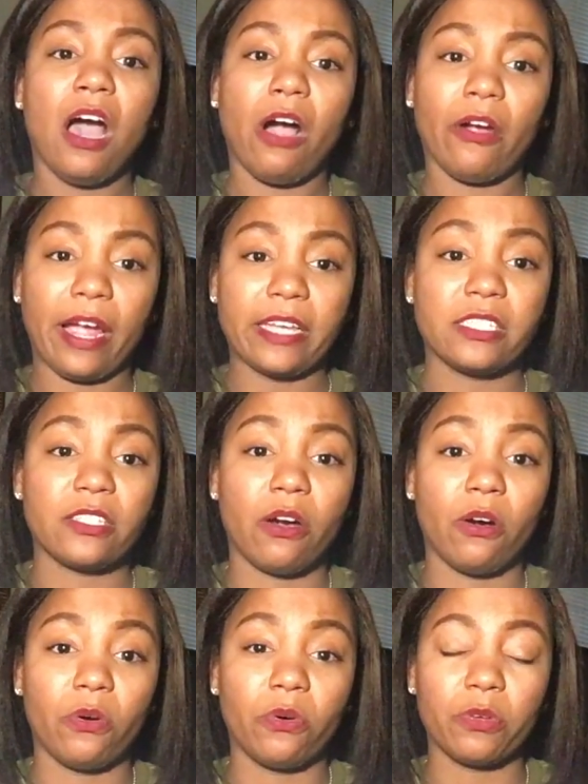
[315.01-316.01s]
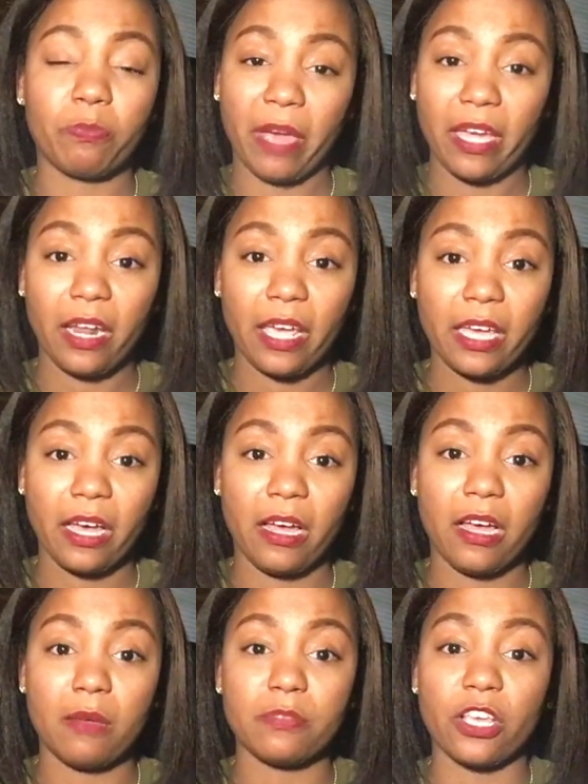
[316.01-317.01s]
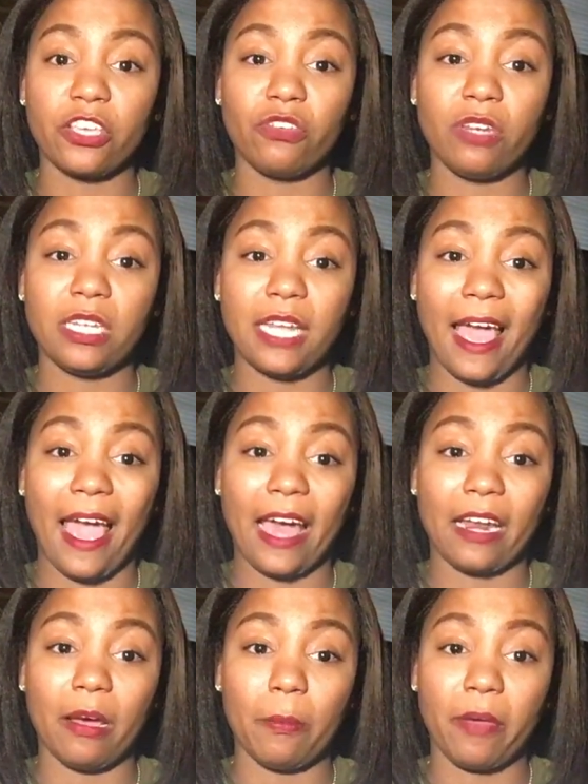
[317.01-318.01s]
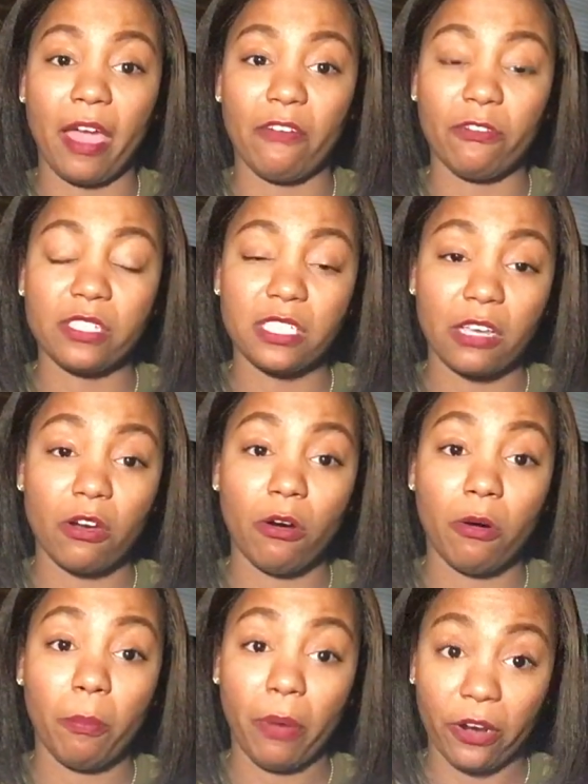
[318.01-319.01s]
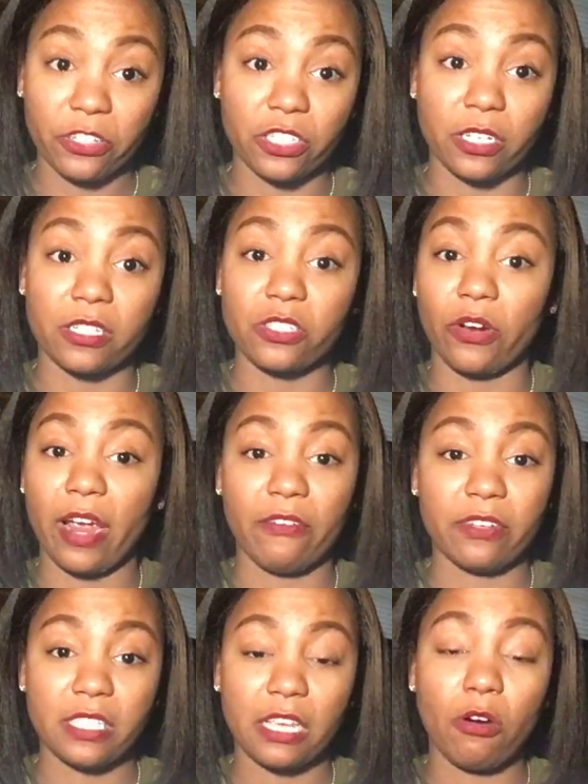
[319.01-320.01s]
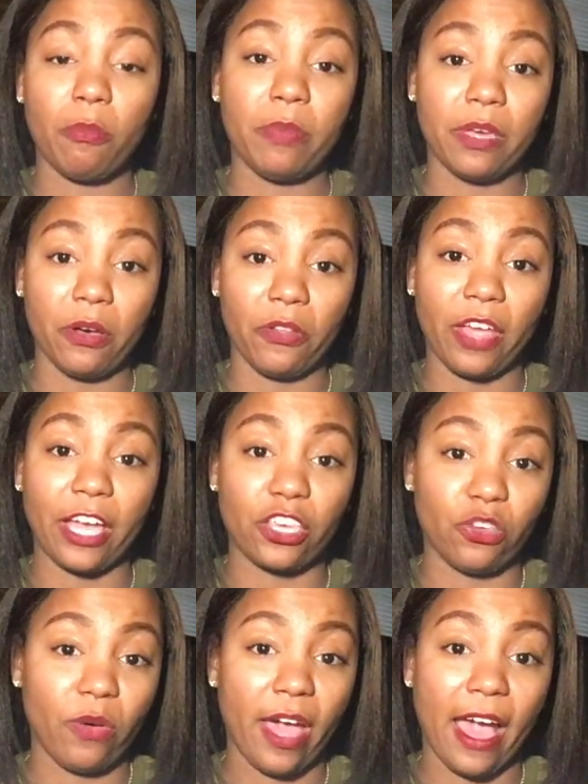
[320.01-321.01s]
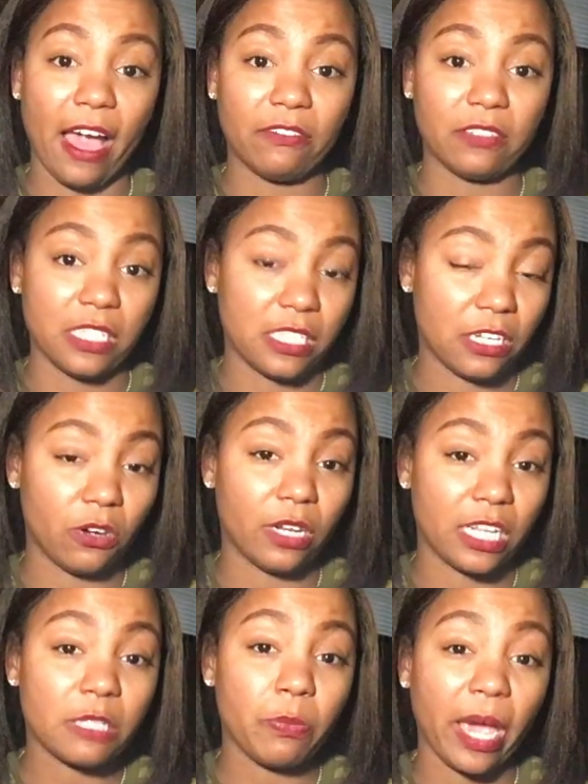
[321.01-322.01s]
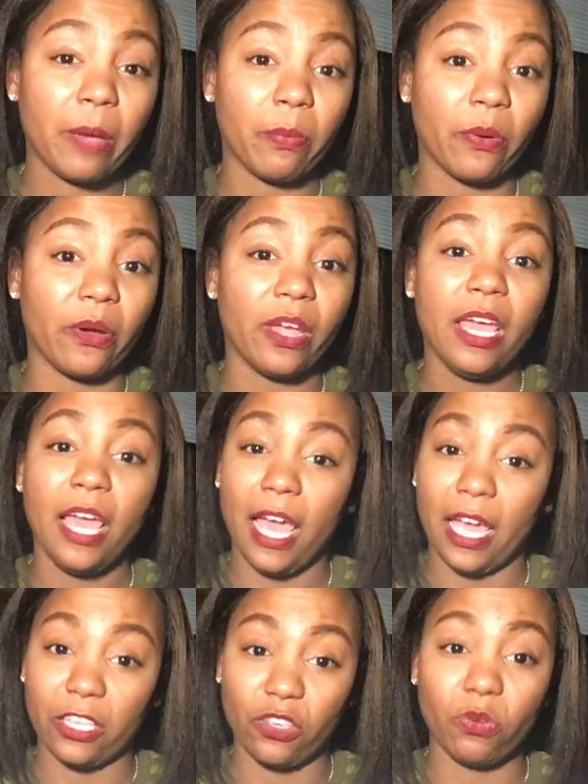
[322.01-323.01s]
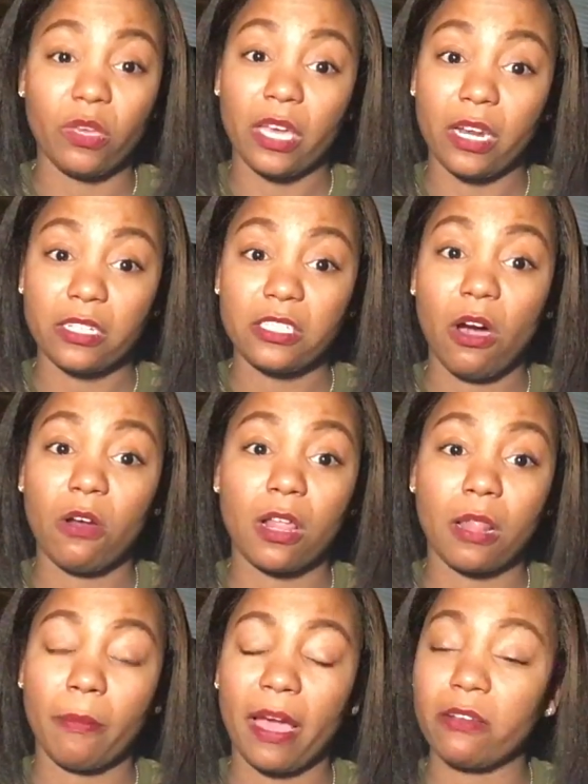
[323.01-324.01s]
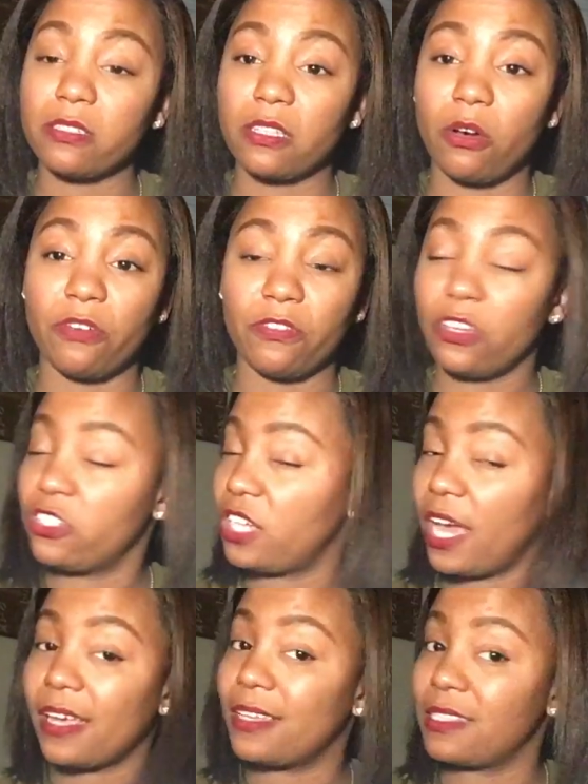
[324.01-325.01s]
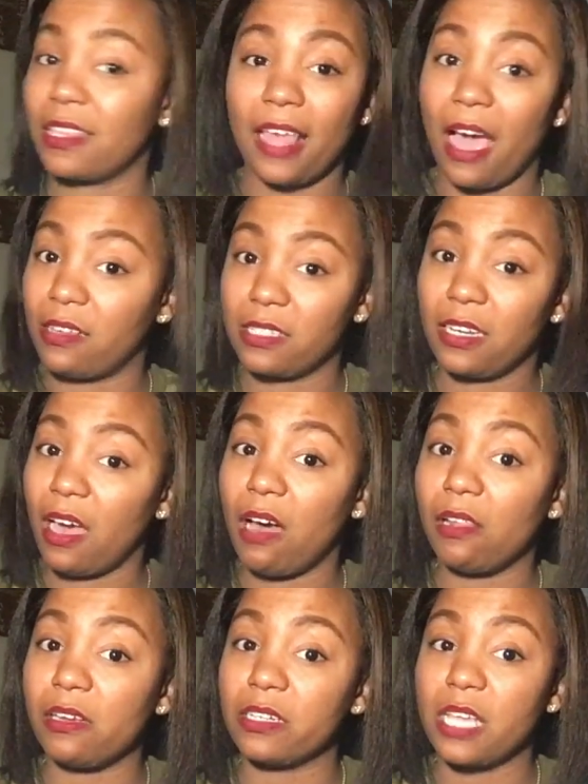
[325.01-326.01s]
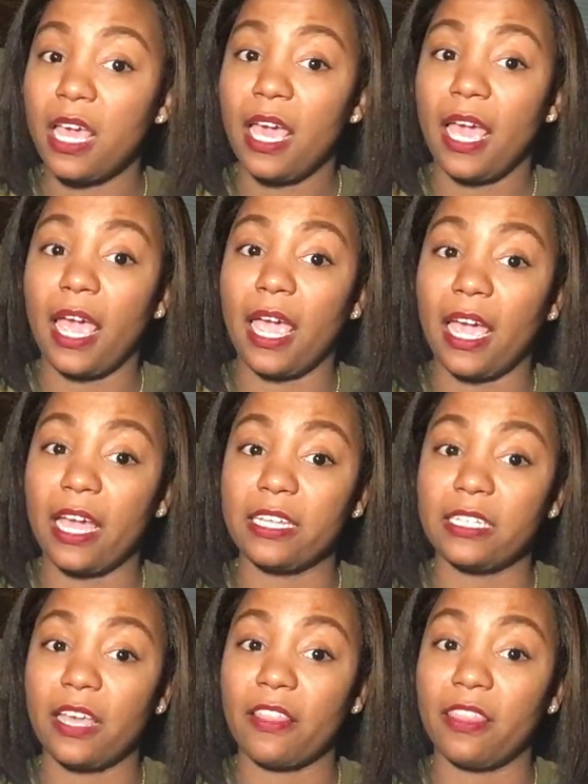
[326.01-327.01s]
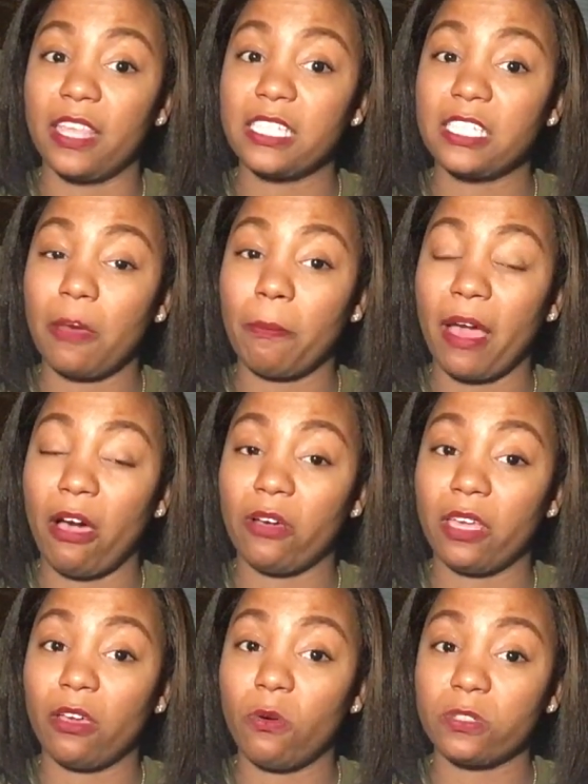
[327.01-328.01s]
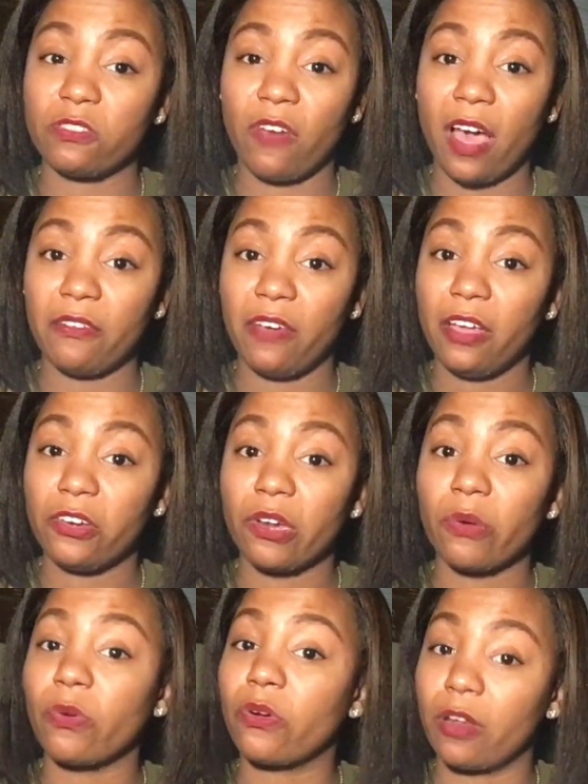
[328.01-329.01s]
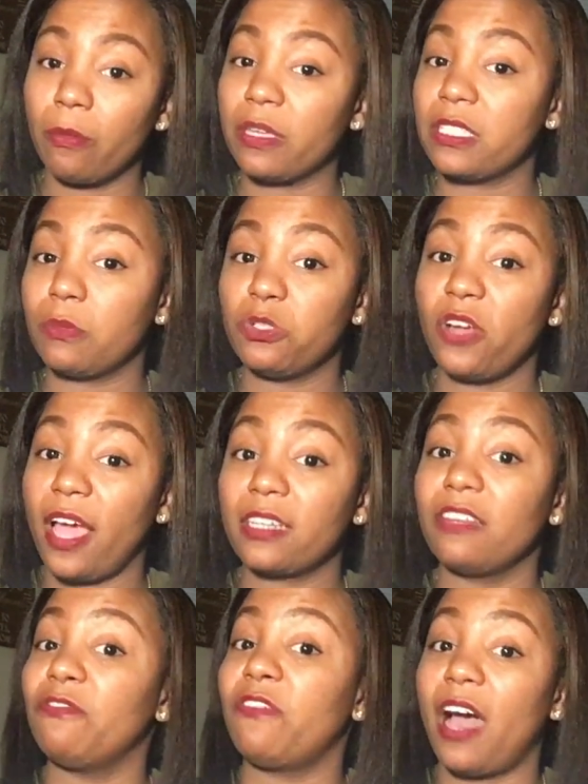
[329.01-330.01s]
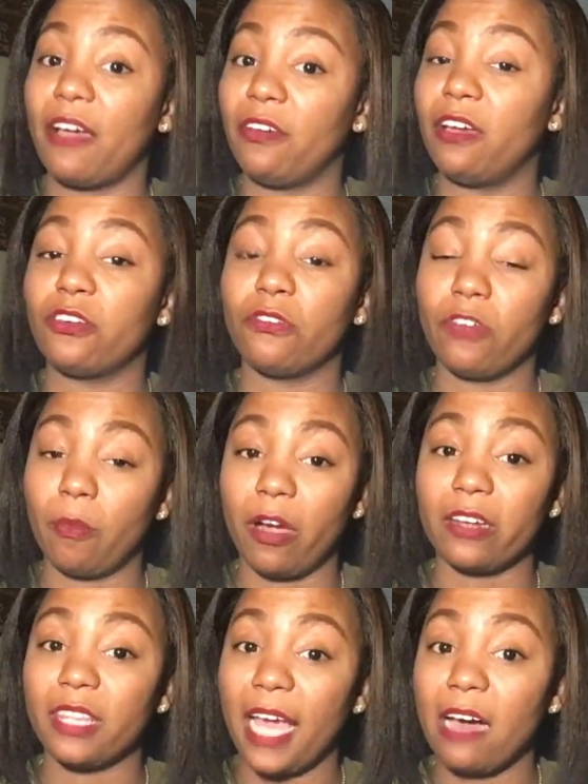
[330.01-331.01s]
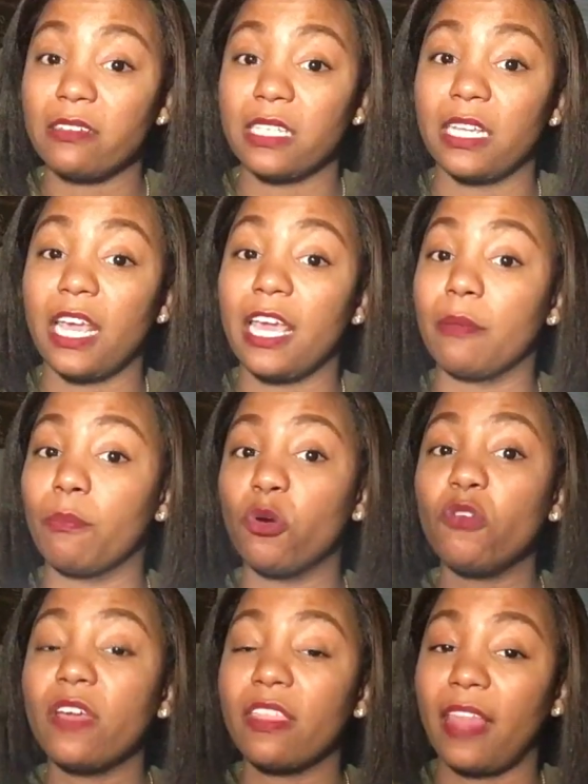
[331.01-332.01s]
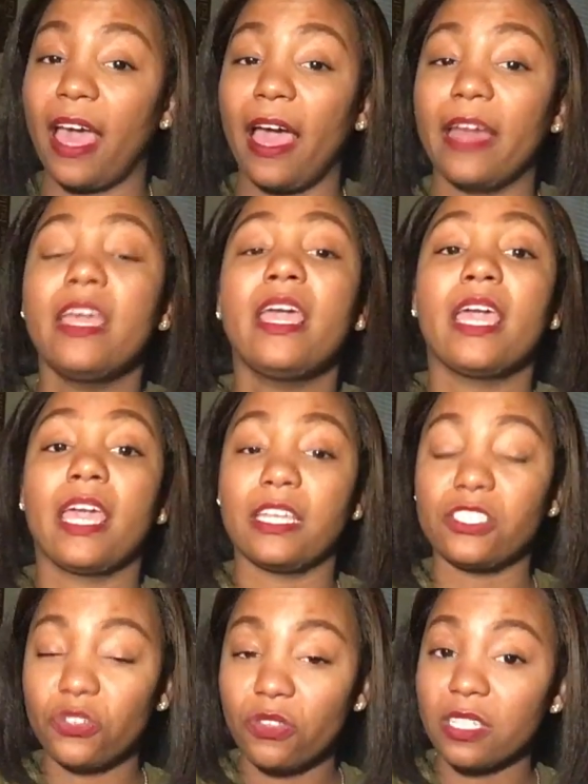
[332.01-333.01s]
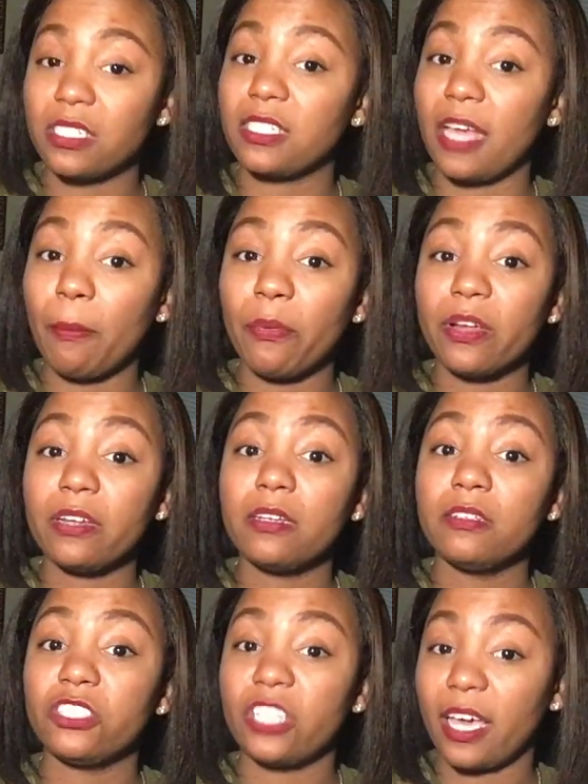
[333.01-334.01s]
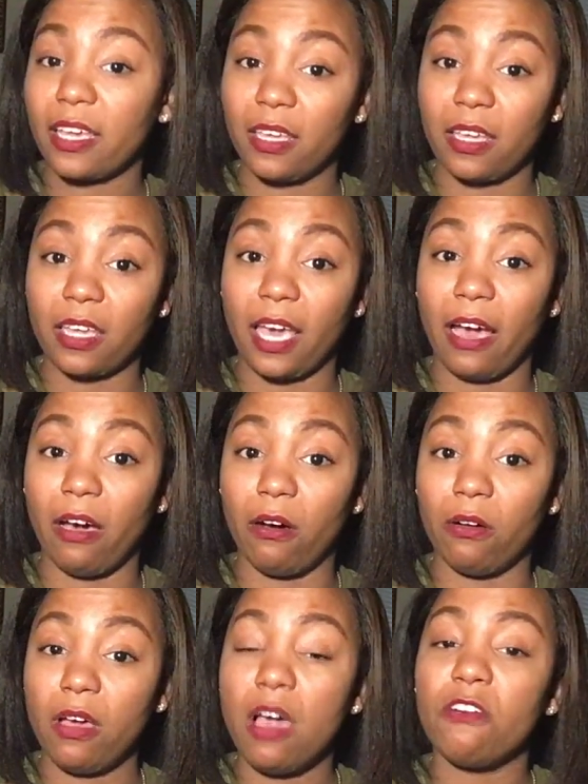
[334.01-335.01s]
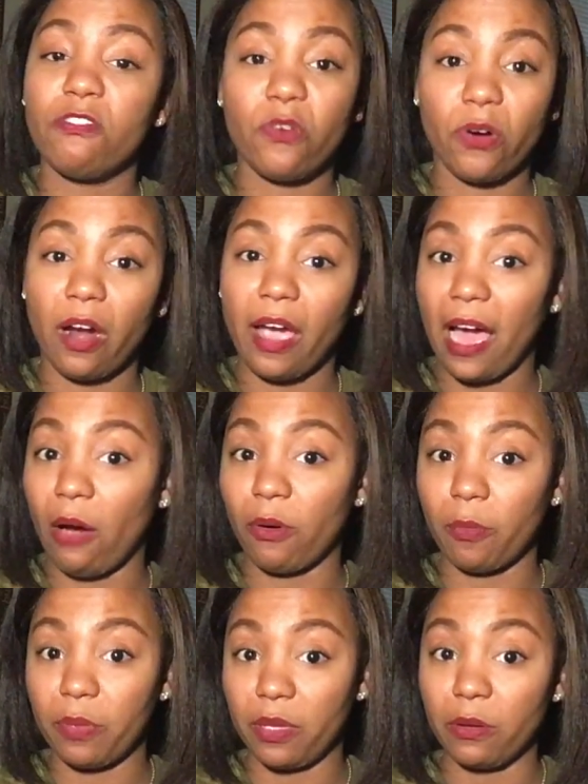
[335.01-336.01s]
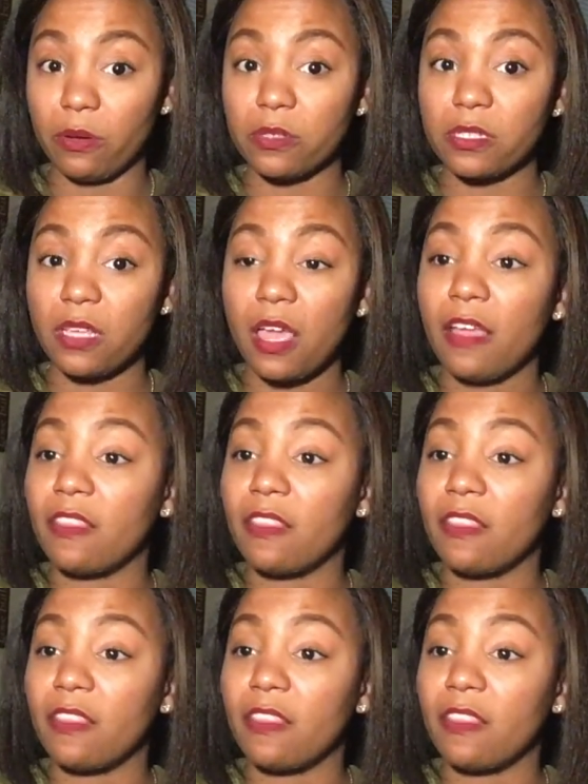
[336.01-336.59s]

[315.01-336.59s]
All right, so payday comes, you need to add up every single purchase or every single bill that you have listed on this paper, and you get a total amount. So if your check is $1,000 and this amount equals 500, we're going to be subtracting 500 from our 1,000 and moving that into the separate checking account for our bills.